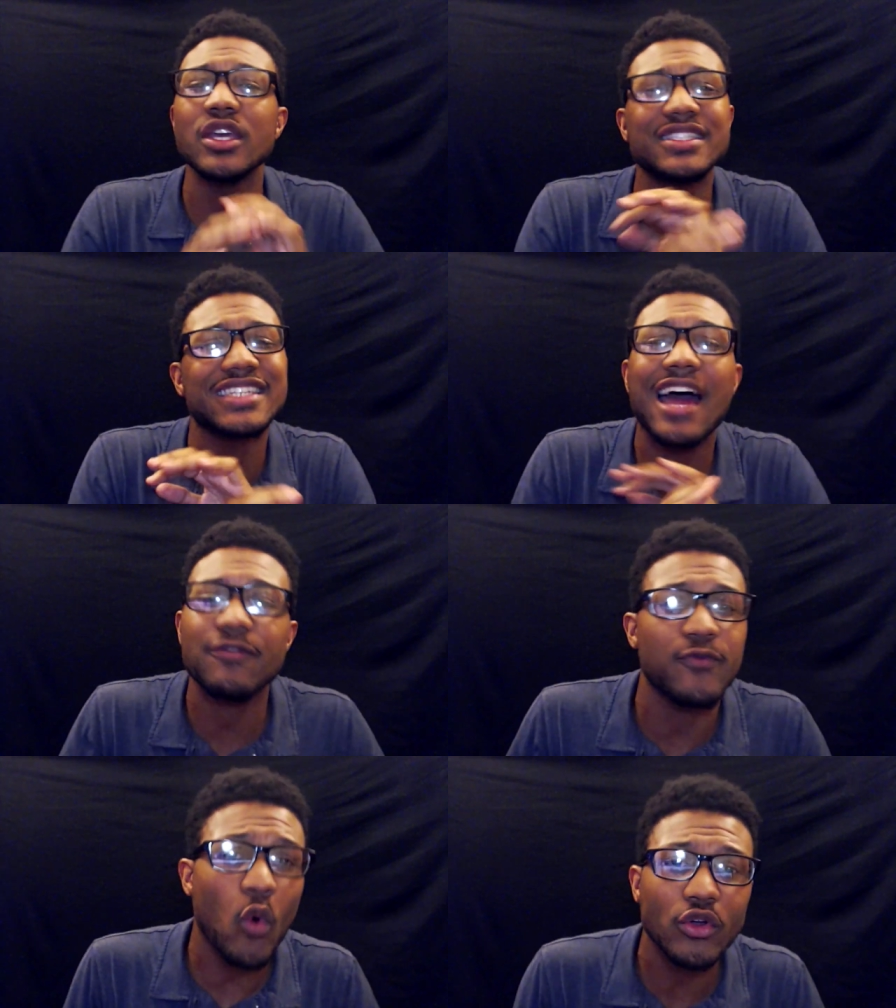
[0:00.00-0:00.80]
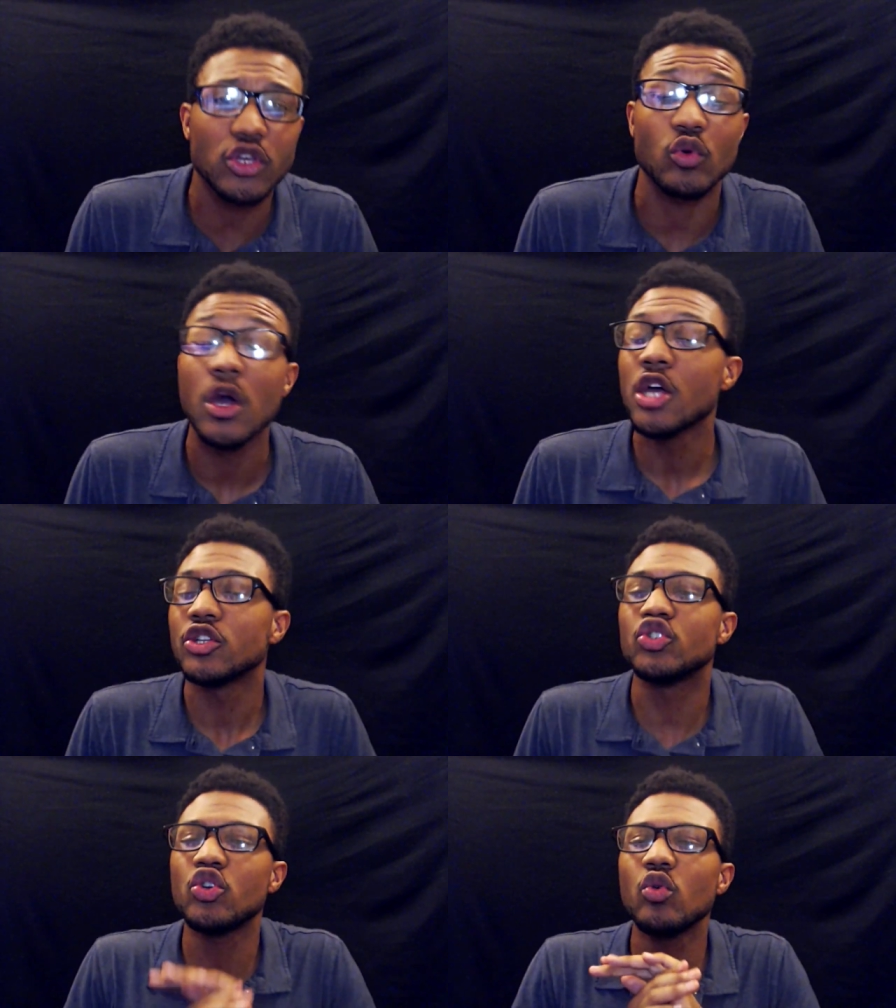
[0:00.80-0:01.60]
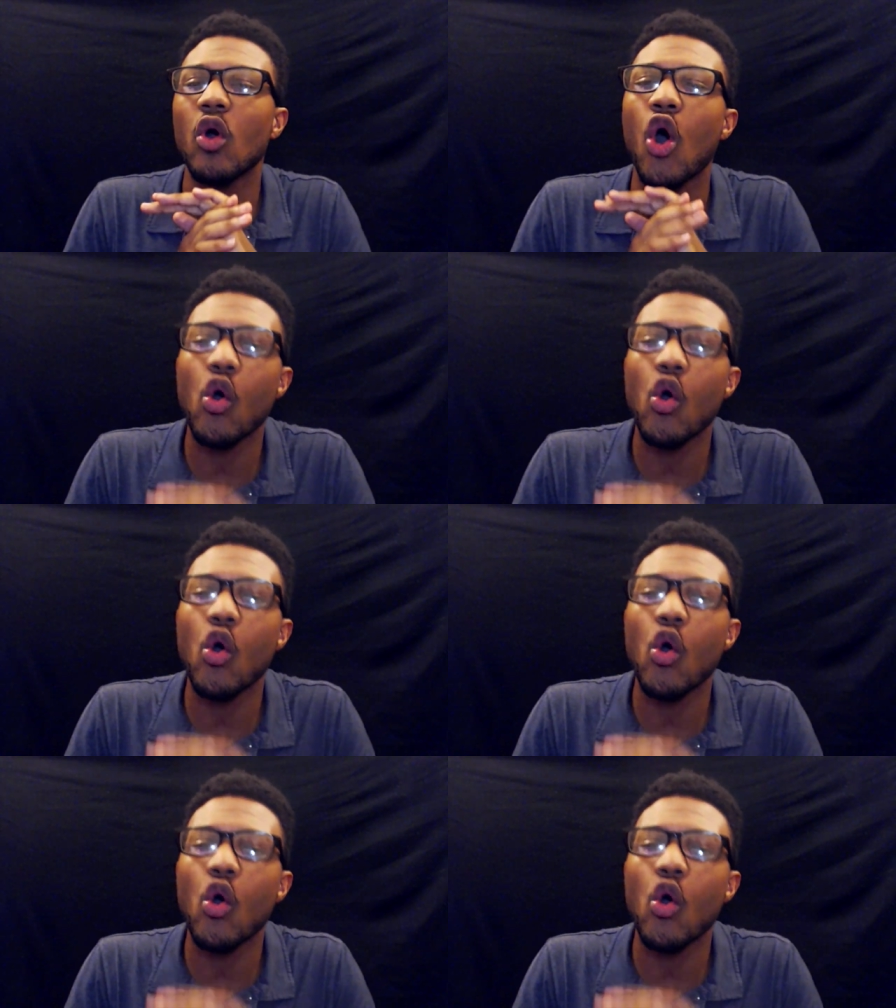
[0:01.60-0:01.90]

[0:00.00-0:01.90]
It's not for you. Do